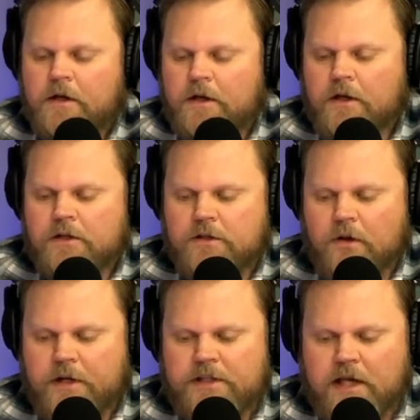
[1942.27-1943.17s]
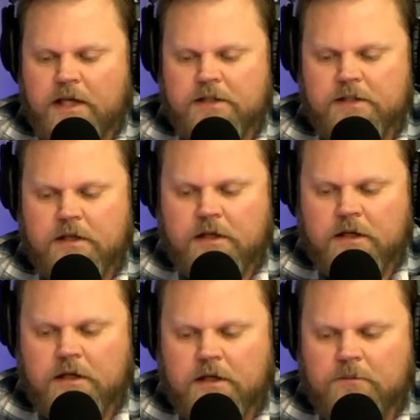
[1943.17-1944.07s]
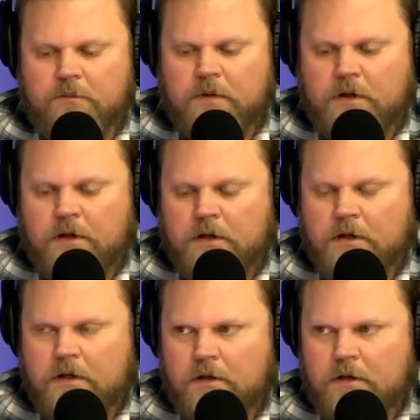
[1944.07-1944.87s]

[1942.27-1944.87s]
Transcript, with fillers: So he says, um, I think he's going to